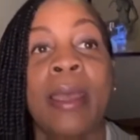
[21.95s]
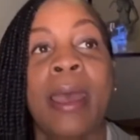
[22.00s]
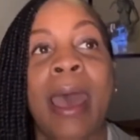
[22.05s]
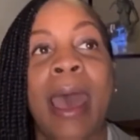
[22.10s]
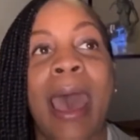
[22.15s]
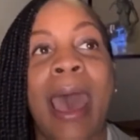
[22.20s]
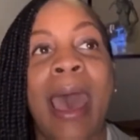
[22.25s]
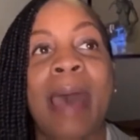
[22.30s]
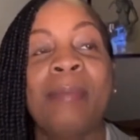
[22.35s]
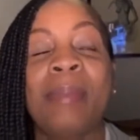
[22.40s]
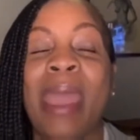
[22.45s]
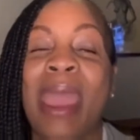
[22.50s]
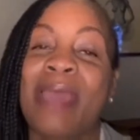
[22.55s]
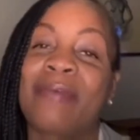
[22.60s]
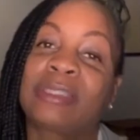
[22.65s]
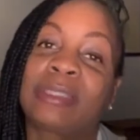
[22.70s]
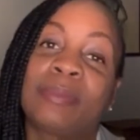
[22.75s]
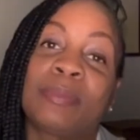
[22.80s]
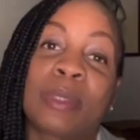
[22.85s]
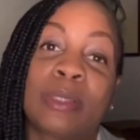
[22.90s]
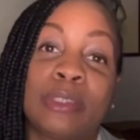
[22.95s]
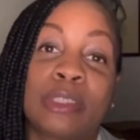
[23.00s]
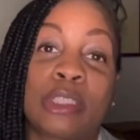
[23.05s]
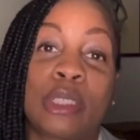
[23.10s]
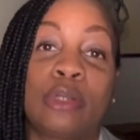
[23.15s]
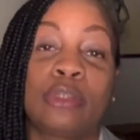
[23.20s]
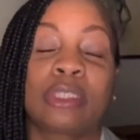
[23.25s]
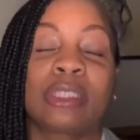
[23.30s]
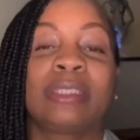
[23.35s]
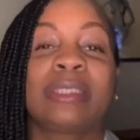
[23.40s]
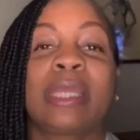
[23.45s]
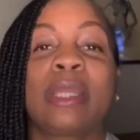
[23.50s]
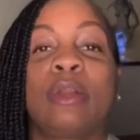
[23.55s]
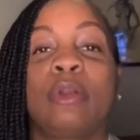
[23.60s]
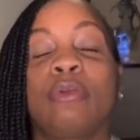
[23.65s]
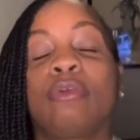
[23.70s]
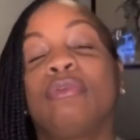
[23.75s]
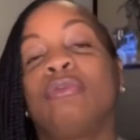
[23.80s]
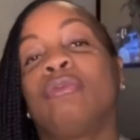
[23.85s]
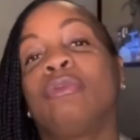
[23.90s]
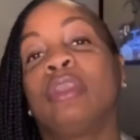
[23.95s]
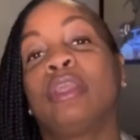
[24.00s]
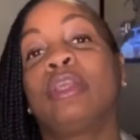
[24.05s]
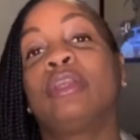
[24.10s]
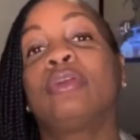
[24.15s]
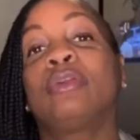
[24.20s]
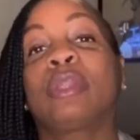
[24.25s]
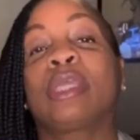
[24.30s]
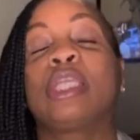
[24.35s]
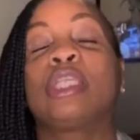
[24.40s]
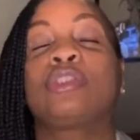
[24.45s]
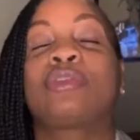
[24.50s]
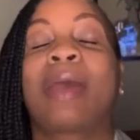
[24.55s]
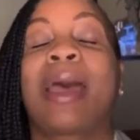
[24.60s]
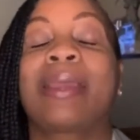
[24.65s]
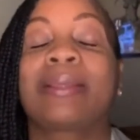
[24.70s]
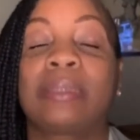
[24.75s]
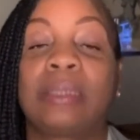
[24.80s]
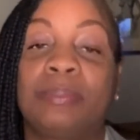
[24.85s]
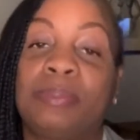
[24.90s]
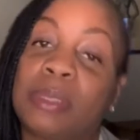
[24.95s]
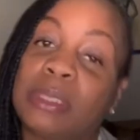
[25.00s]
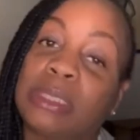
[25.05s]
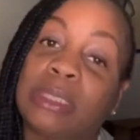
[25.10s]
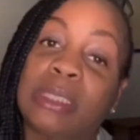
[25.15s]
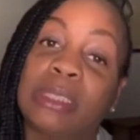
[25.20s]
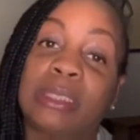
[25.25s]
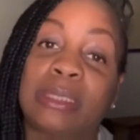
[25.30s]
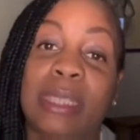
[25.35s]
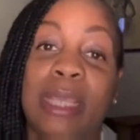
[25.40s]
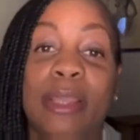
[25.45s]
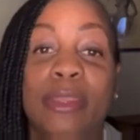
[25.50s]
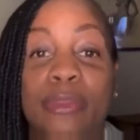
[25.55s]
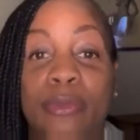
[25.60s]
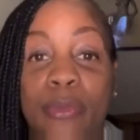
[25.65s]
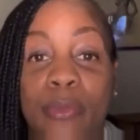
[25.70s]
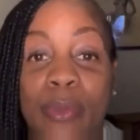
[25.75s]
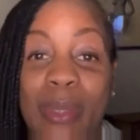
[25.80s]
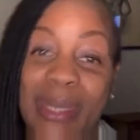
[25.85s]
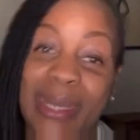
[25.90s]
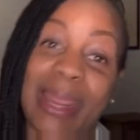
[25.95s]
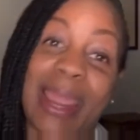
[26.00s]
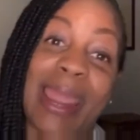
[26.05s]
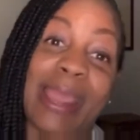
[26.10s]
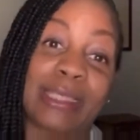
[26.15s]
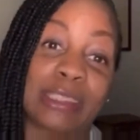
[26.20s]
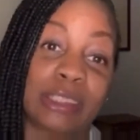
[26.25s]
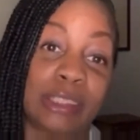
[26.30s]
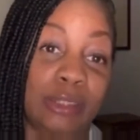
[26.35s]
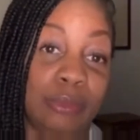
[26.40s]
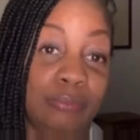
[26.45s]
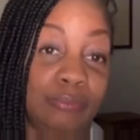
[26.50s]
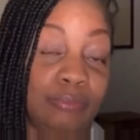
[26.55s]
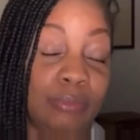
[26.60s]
I have some concerns because they are literally trying to push this thing through, and they actually,